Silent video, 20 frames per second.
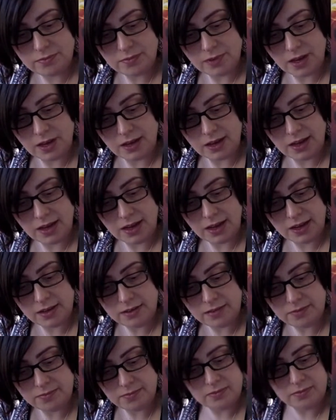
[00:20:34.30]
Okay?
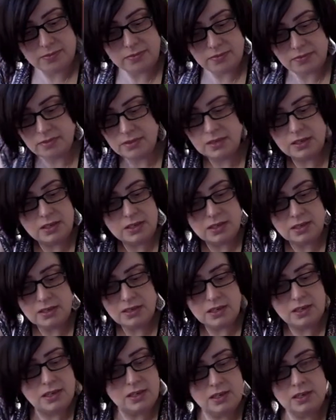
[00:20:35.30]

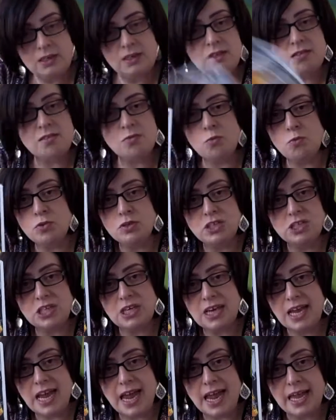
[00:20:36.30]
It doesn't want you
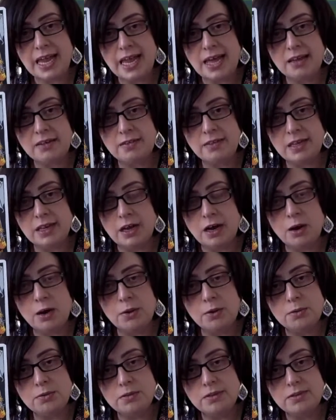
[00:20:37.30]
to hang out in the
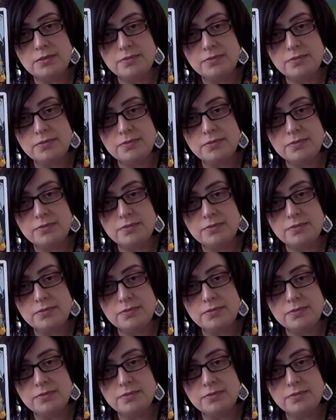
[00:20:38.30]
old.